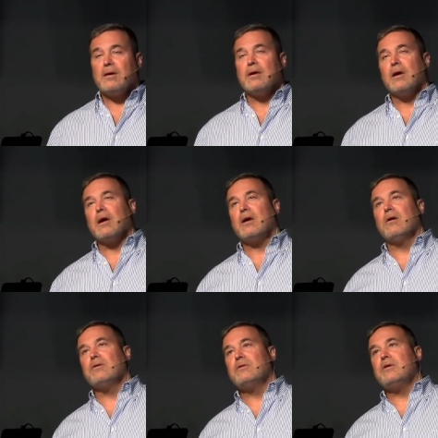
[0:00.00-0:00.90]
I'm going to go
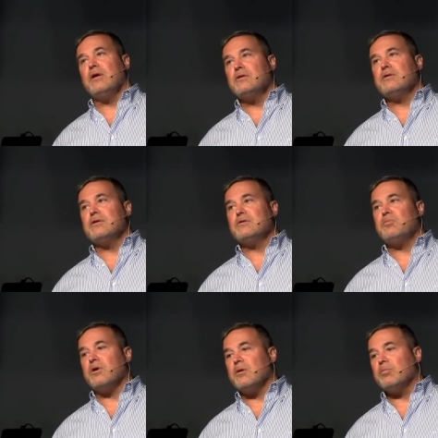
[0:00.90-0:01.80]
and teach these
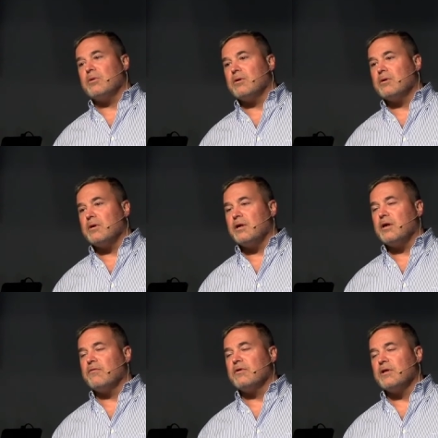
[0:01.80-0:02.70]
people. They
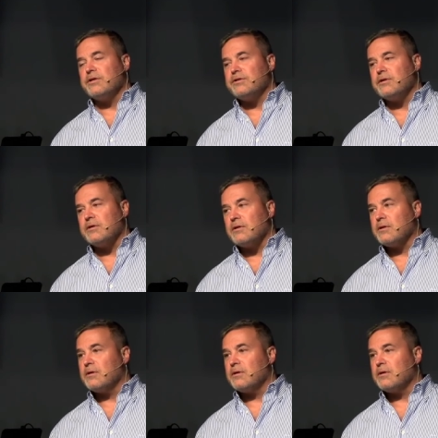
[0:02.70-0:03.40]
never listen.